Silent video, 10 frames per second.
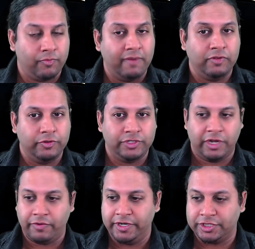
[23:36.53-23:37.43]
revenue
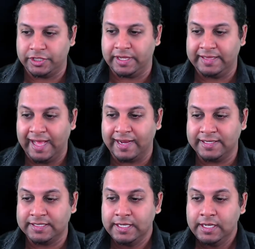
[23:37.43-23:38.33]
generation, and that is